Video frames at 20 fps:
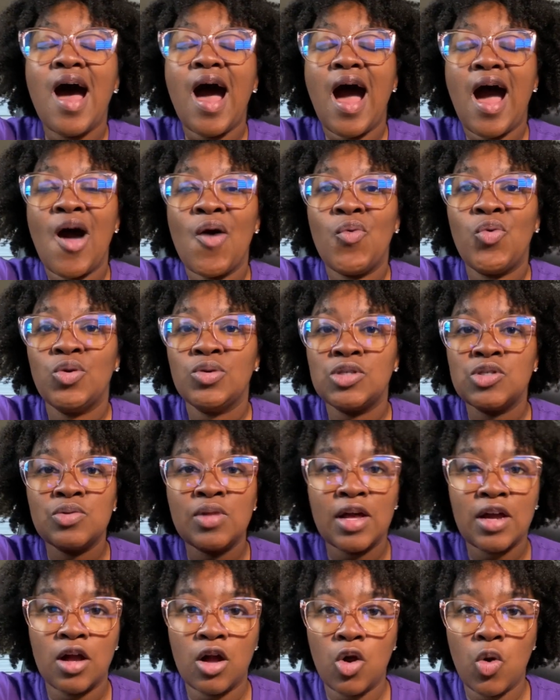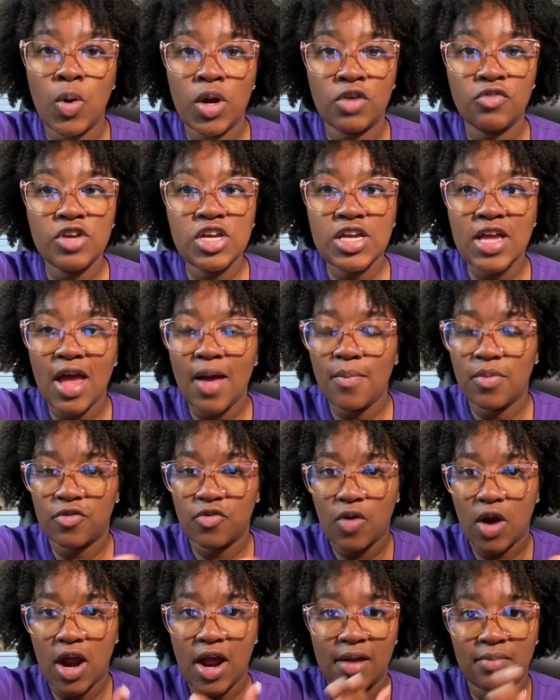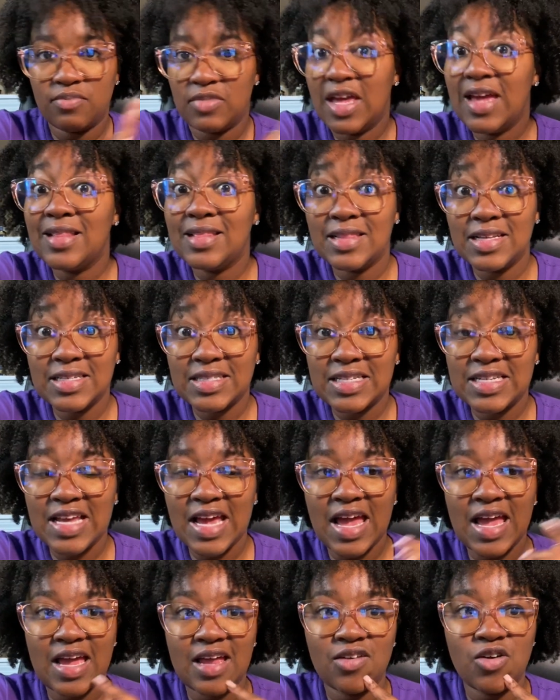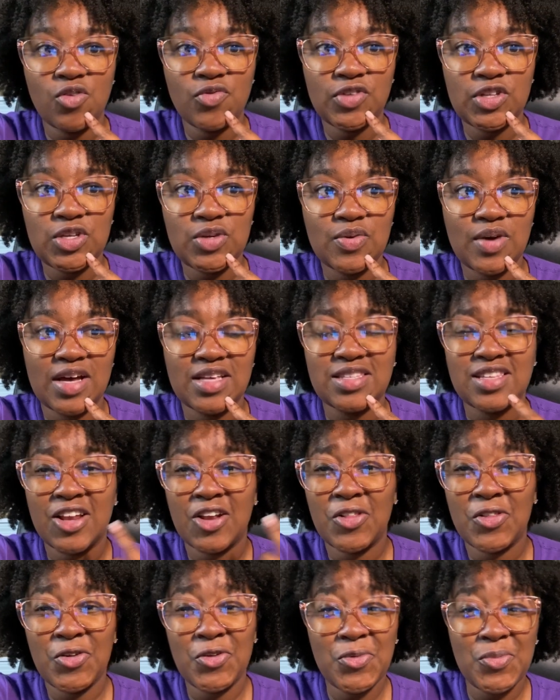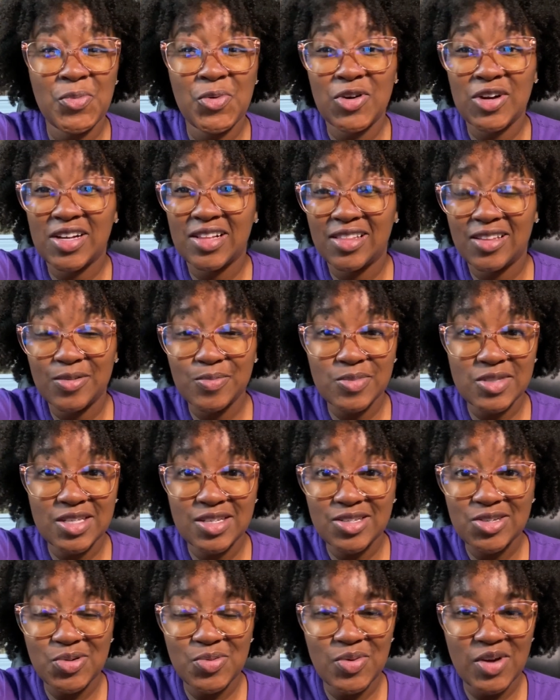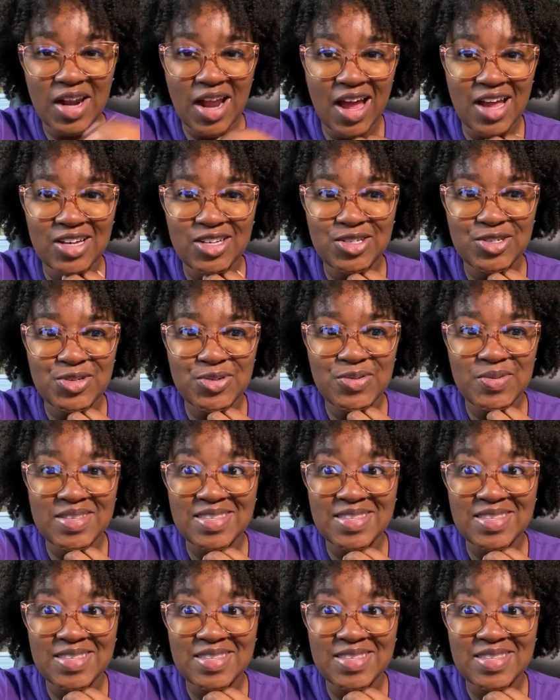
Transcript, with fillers: I will do like a quick recap before I end this day and hopefully you guys get a little more glimpse into what I do.